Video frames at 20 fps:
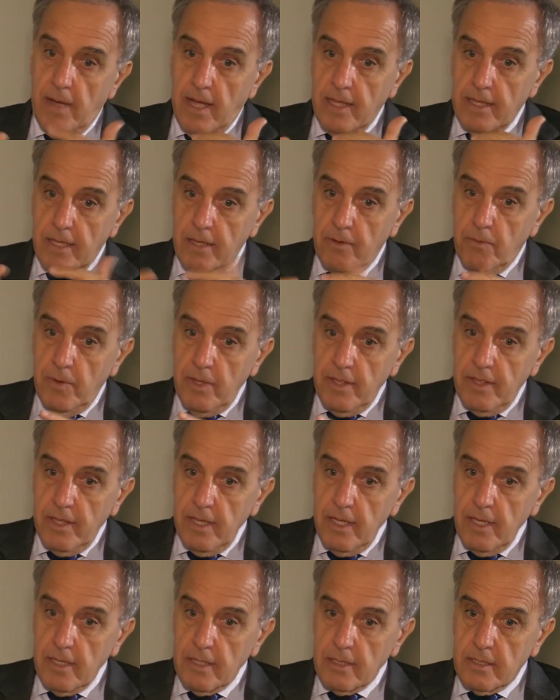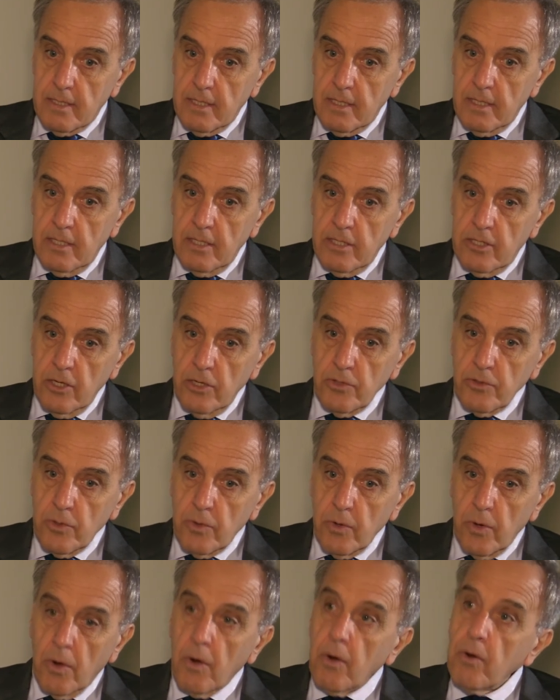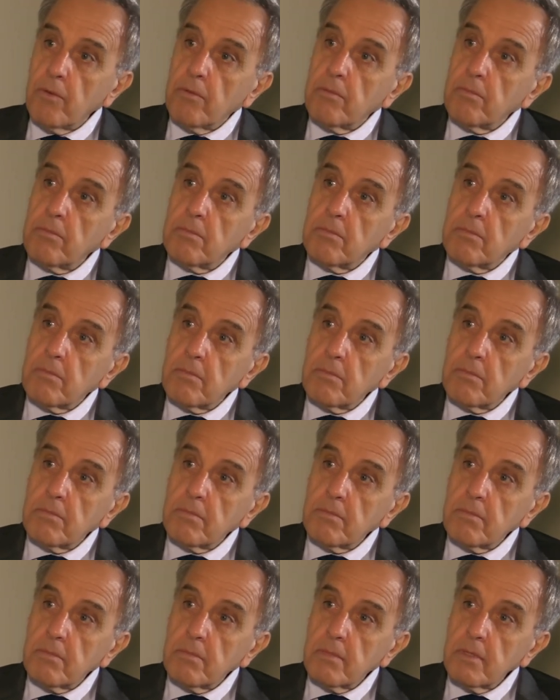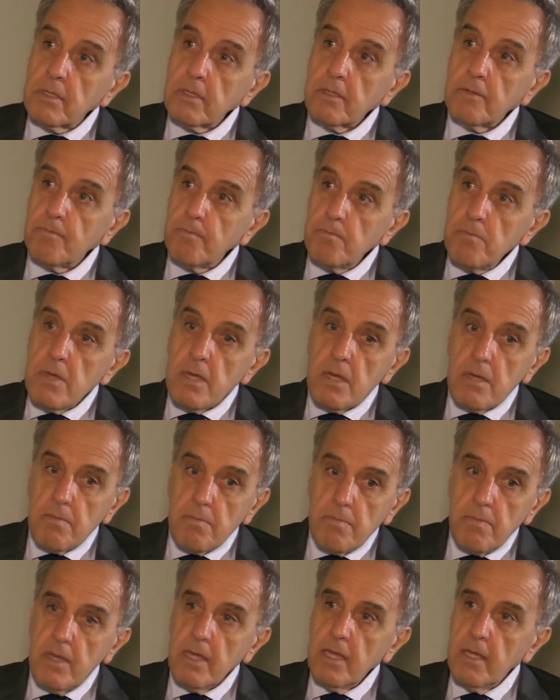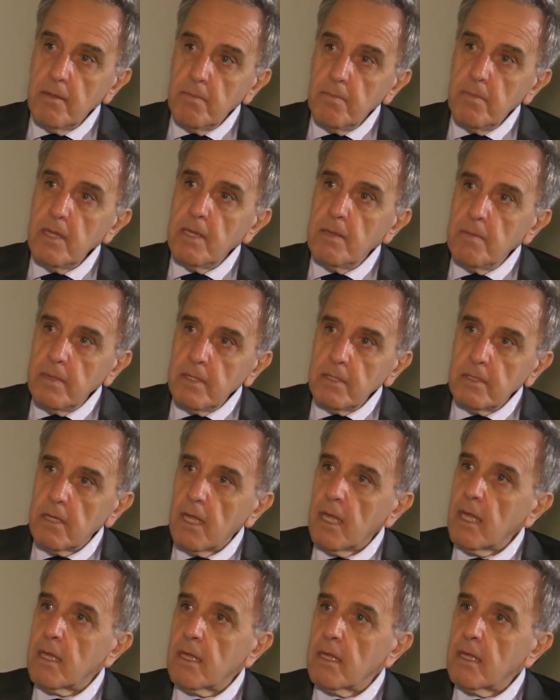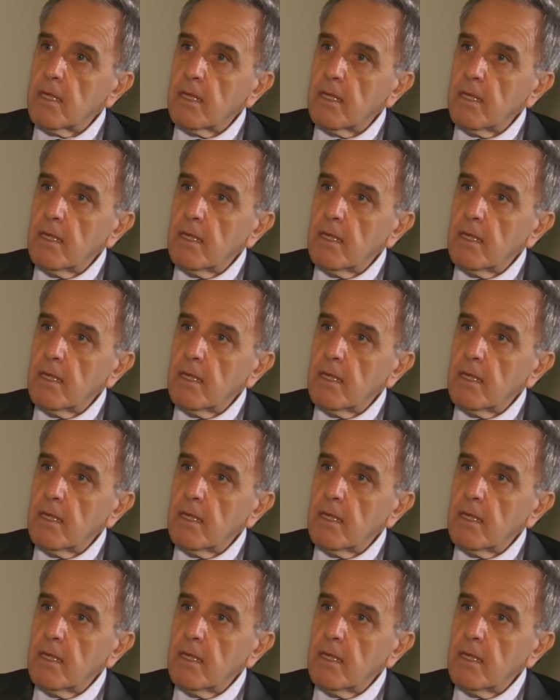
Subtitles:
But if we think in church grow, it's a big, big, big mistake.